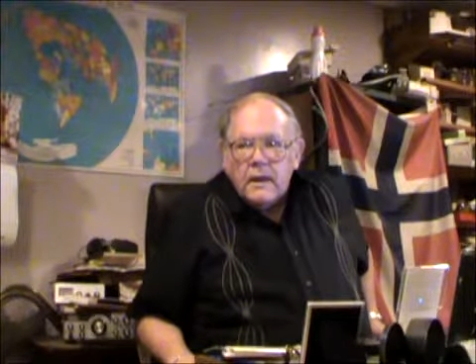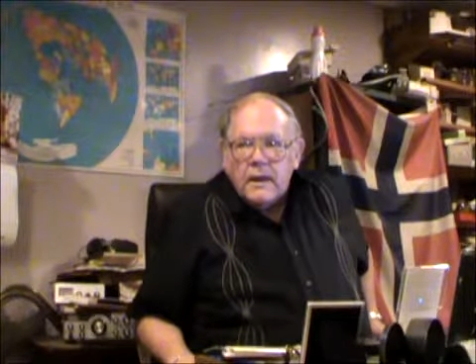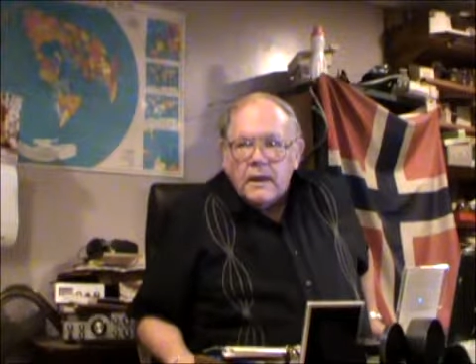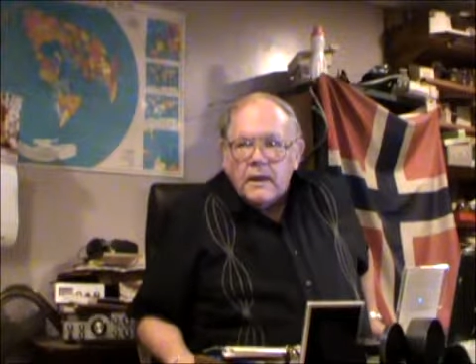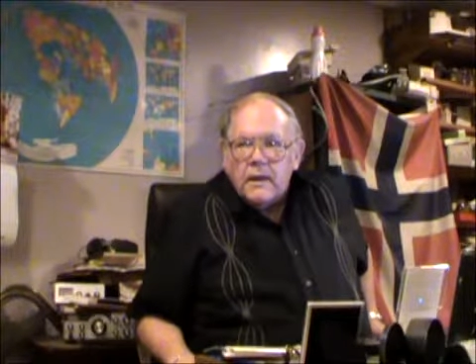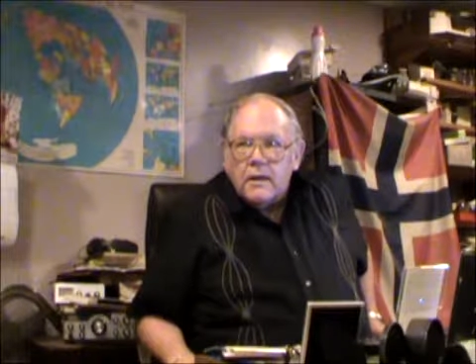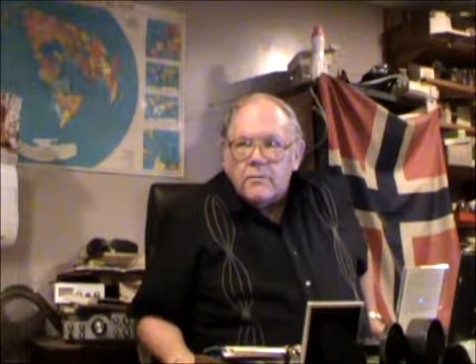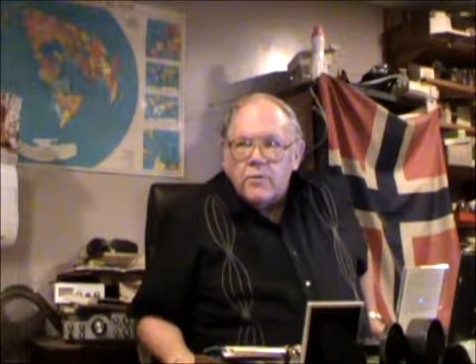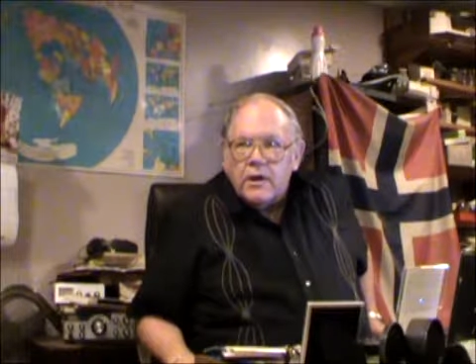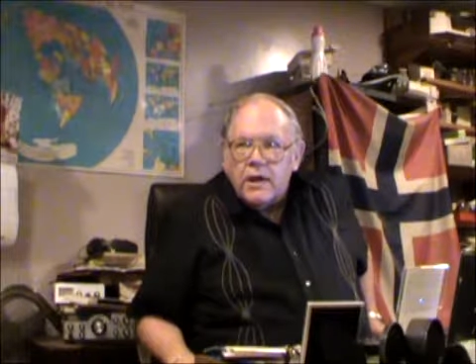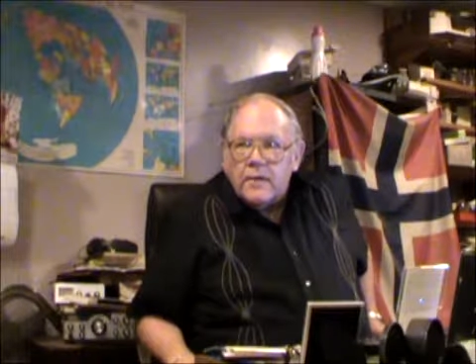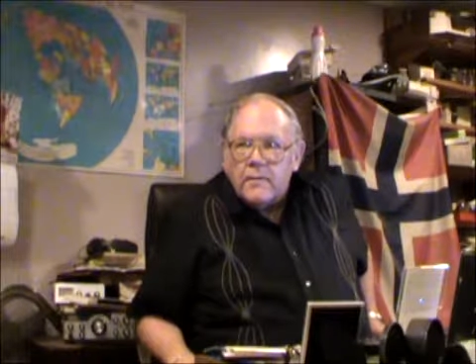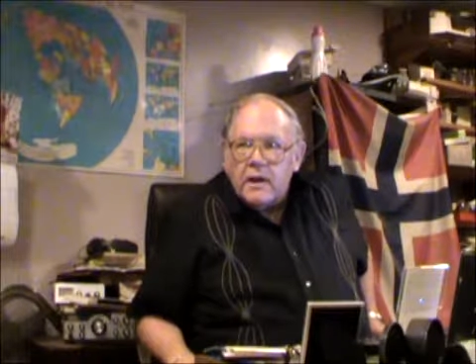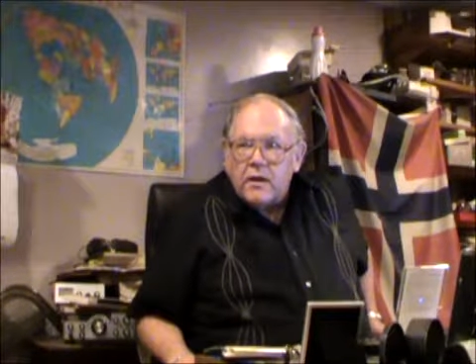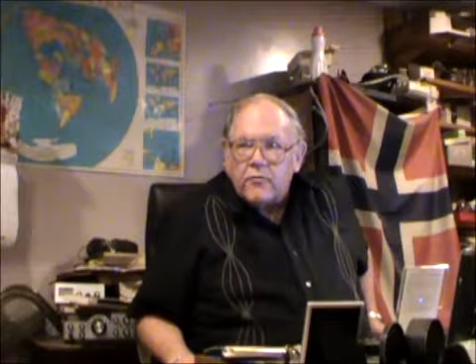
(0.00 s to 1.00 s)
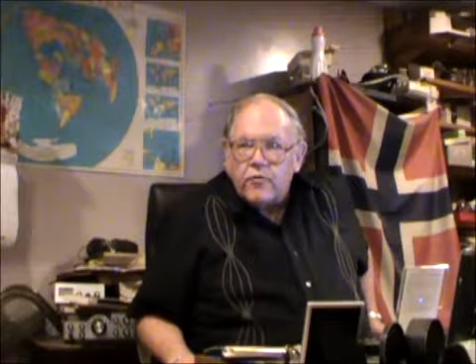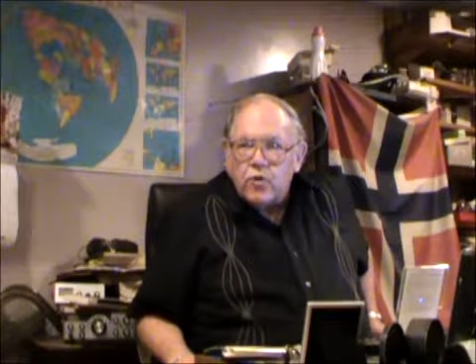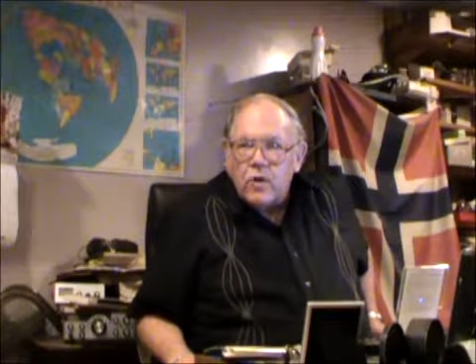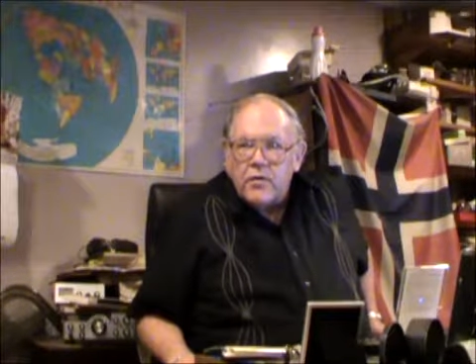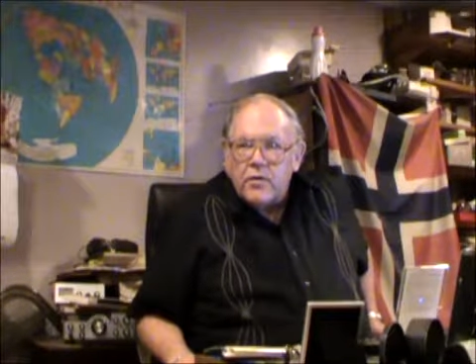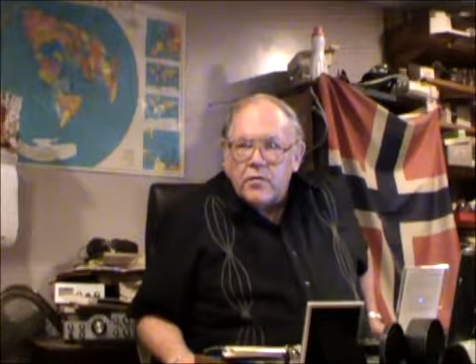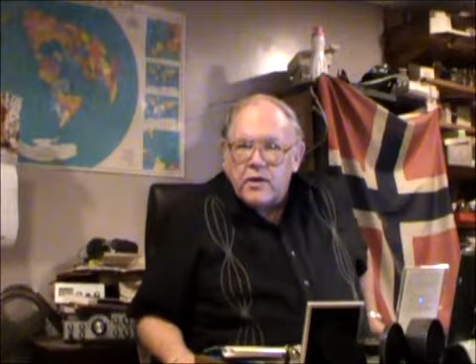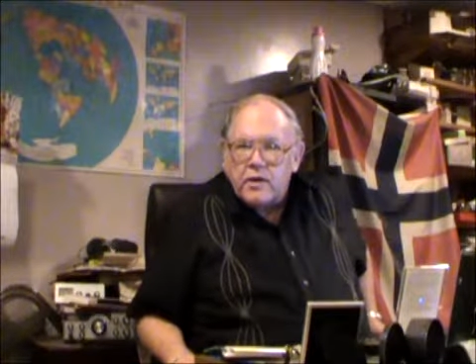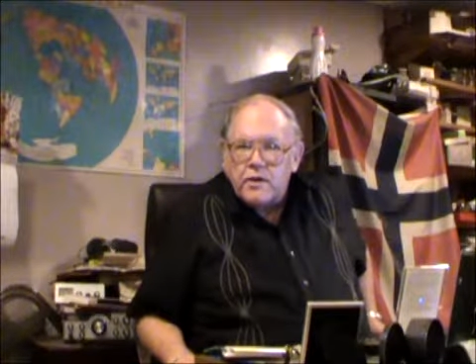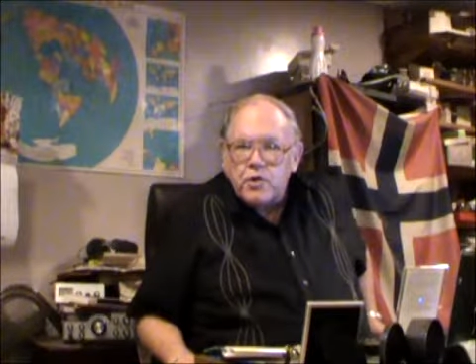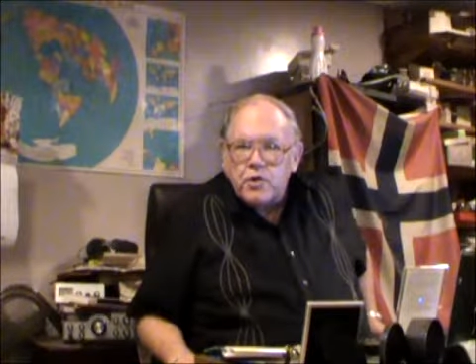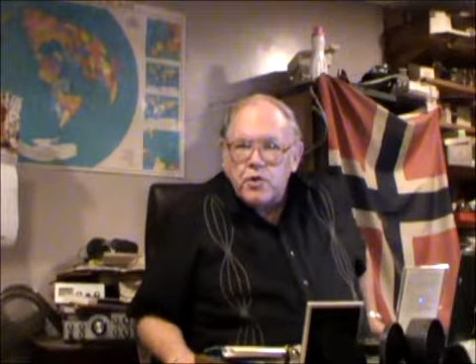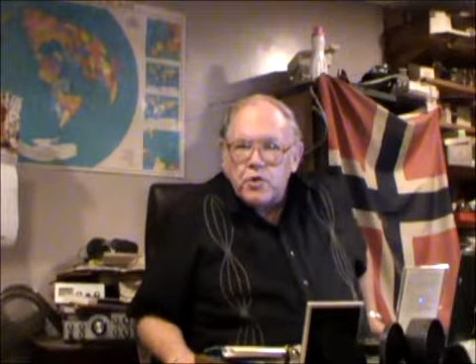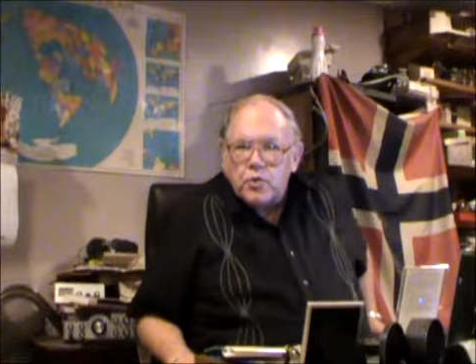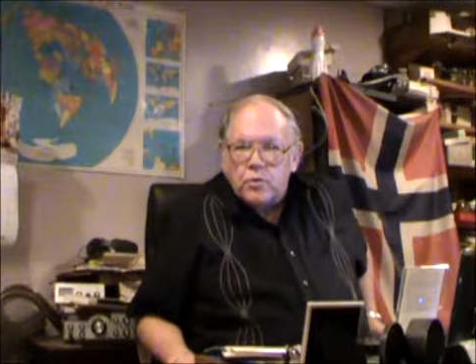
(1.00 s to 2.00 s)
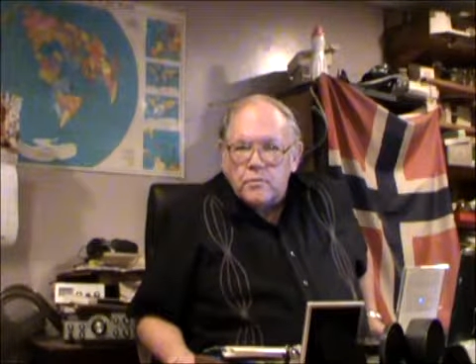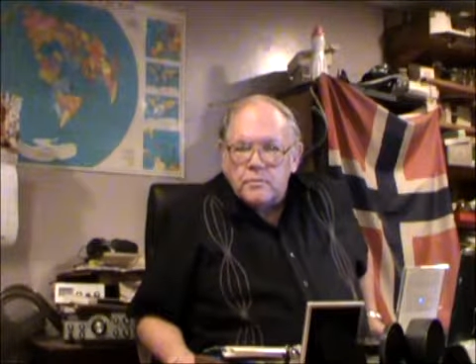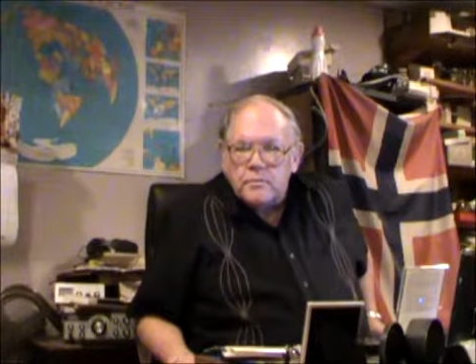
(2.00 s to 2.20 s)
And I'm bringing back a few other things too.